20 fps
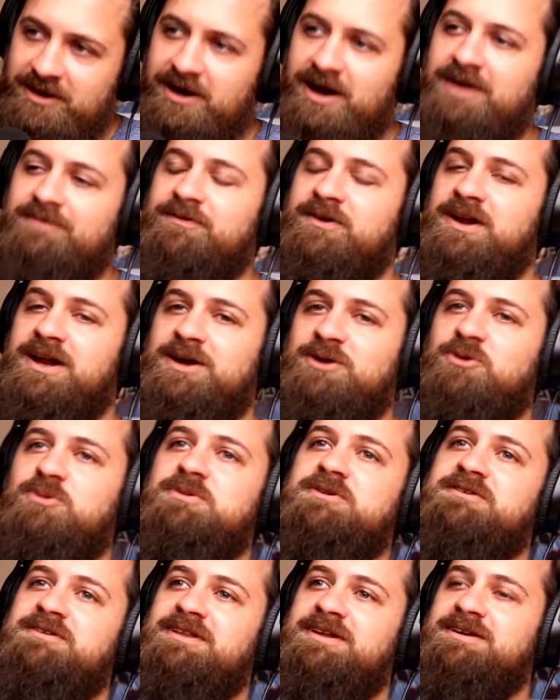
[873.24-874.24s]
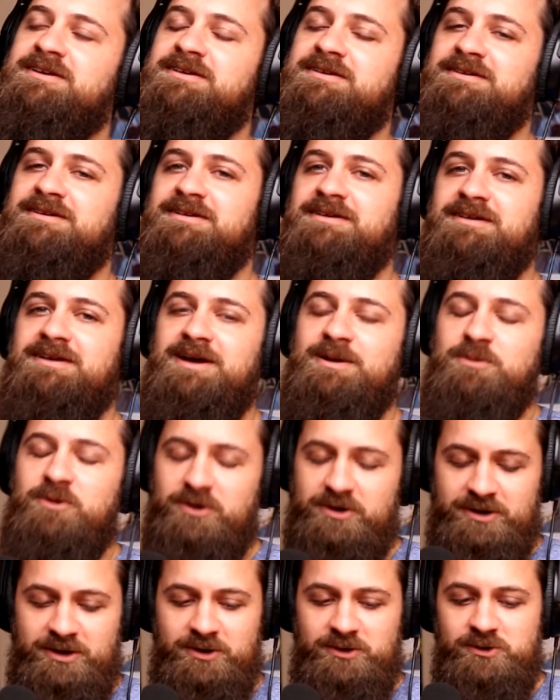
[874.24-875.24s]
I feel like almost like I'm
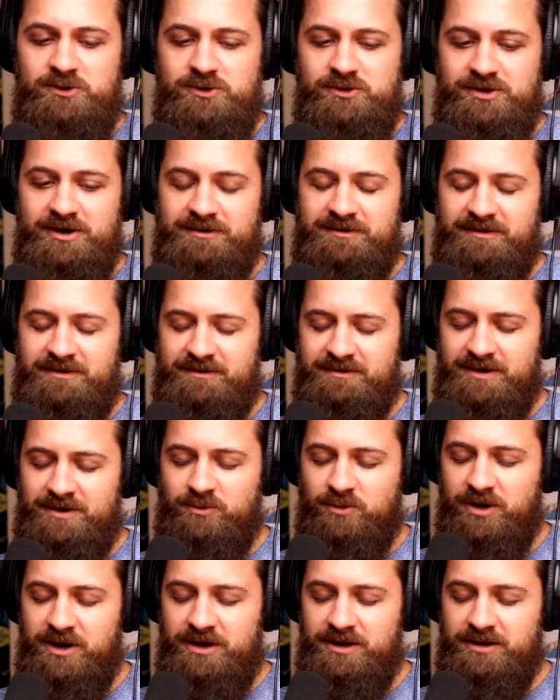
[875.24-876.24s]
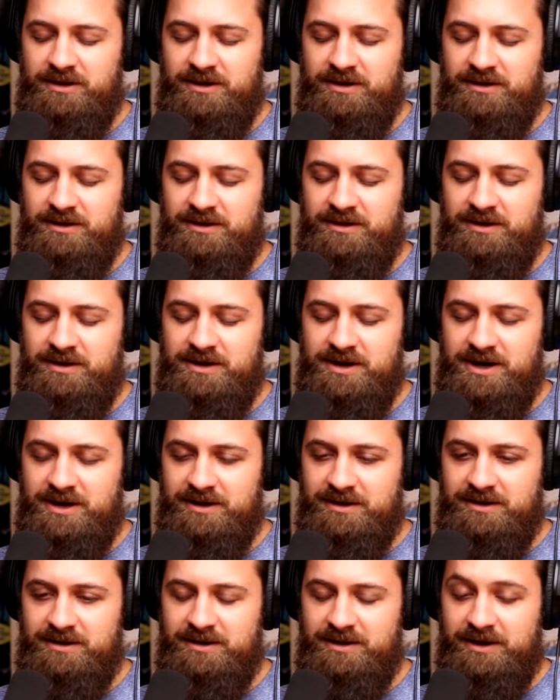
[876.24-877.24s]
not going to do you justice because
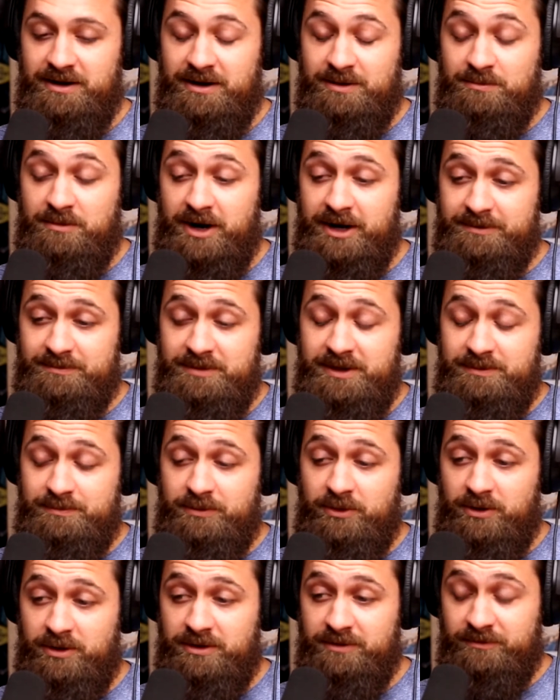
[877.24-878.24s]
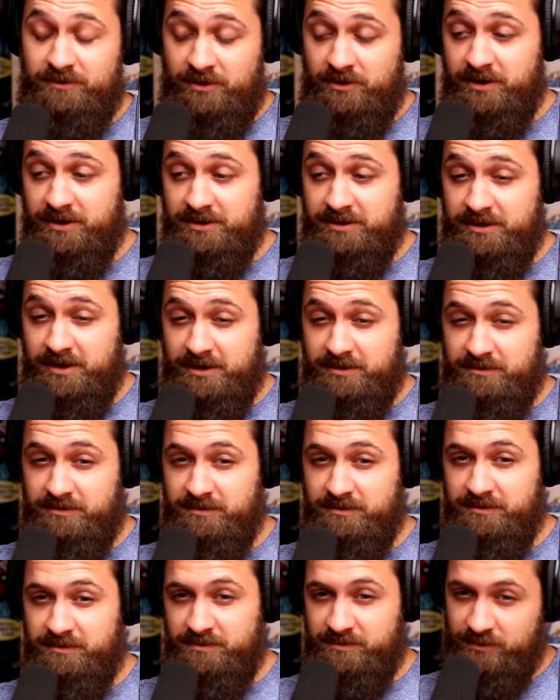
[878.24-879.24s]
and it might be part of crit
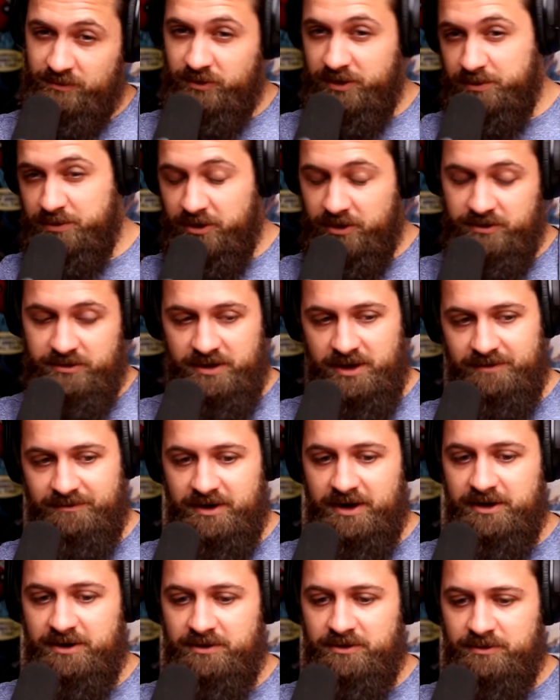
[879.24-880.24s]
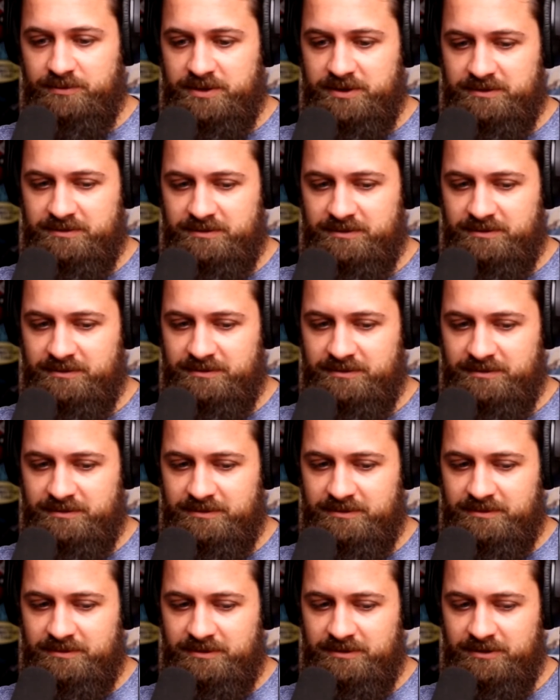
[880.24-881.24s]
that we both have. I don't know, but
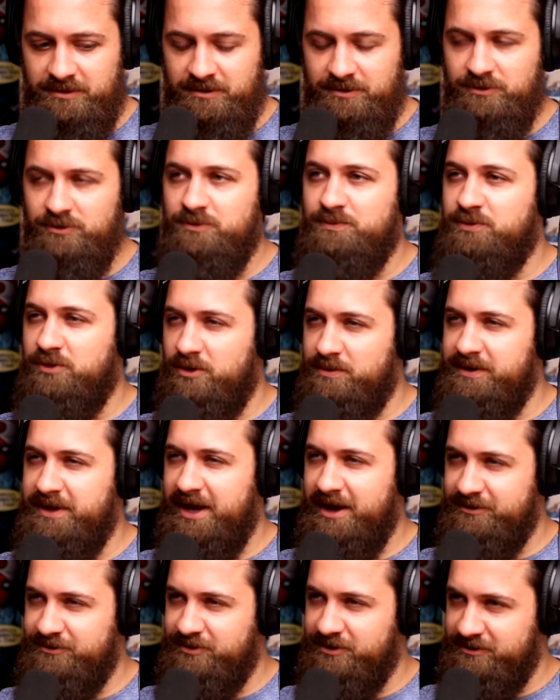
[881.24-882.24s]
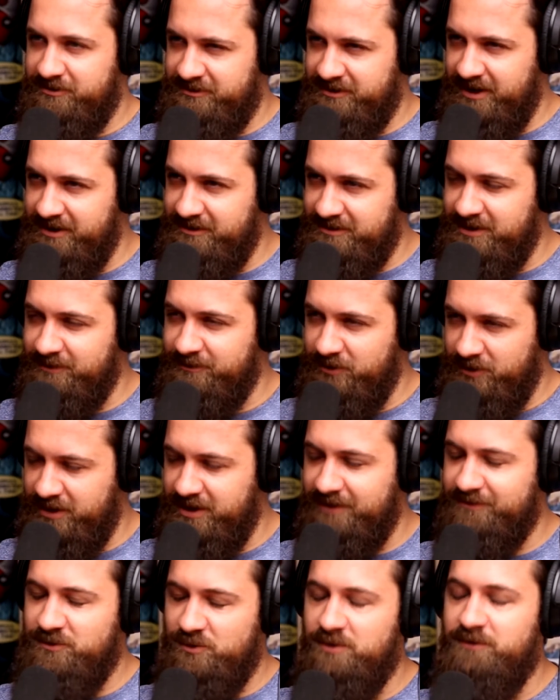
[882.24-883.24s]
you probably, as you say stuff, you're
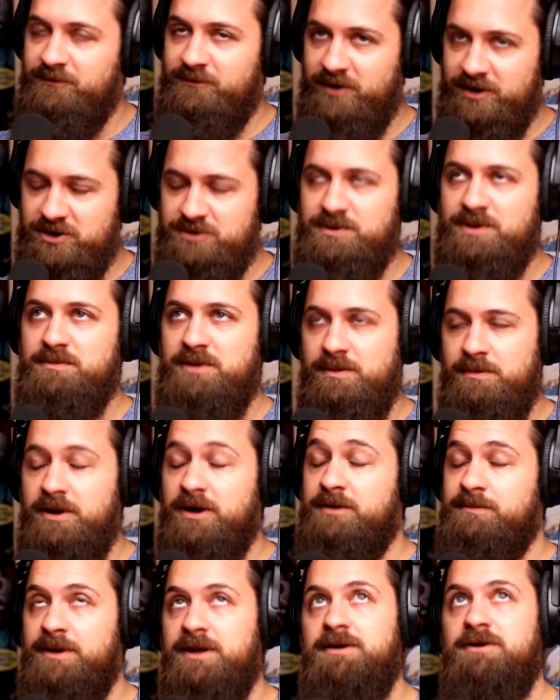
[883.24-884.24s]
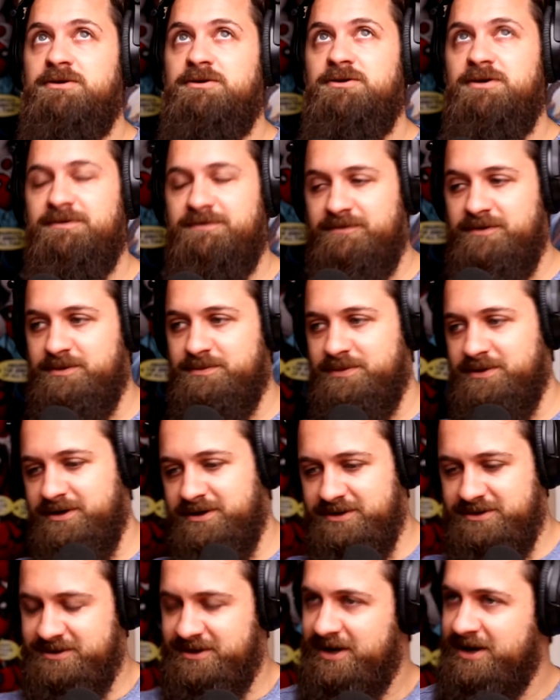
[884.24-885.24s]
going to have to refresh my memory. I'm going to be like, oh yeah, flip,
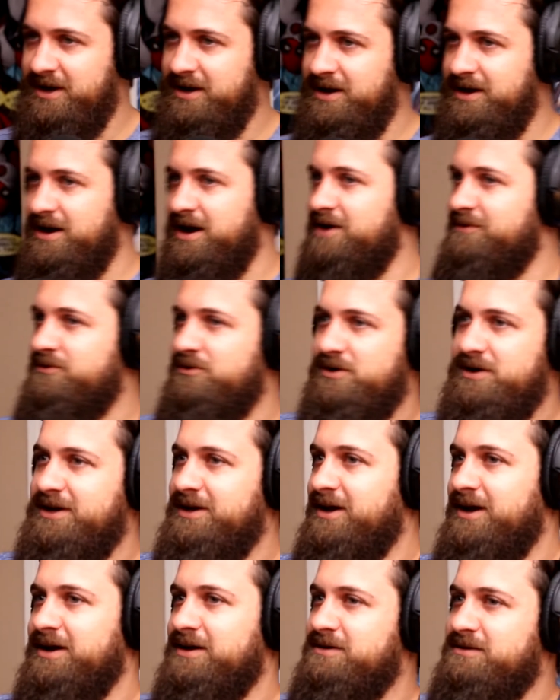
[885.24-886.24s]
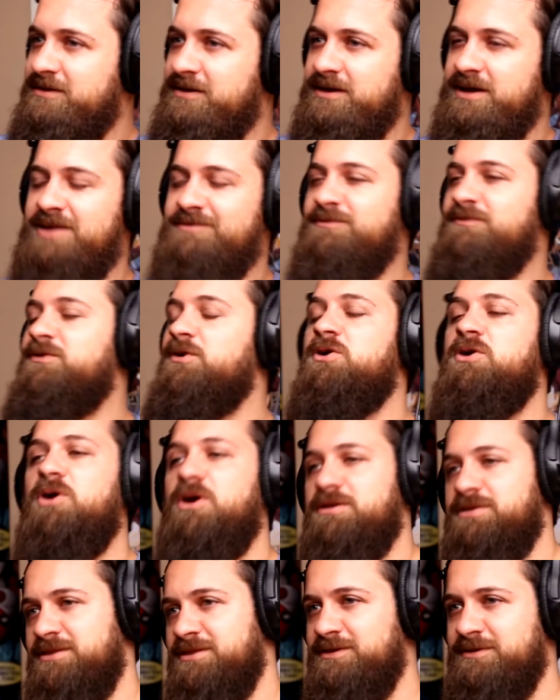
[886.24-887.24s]
because I've already haven't
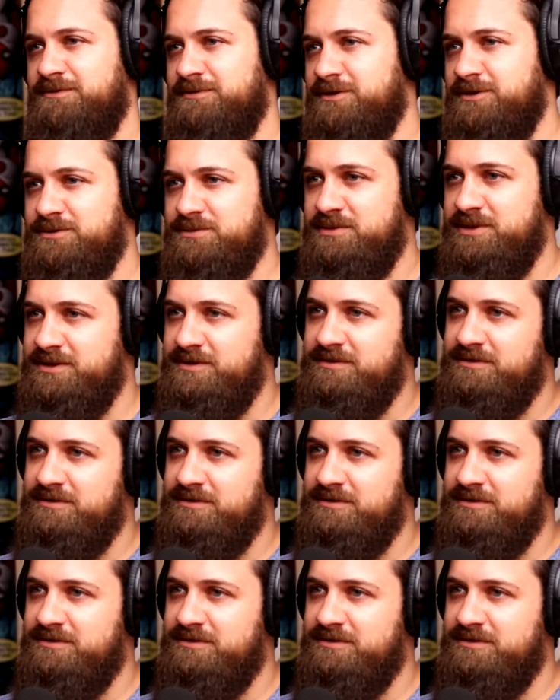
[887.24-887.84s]
forgotten the film, but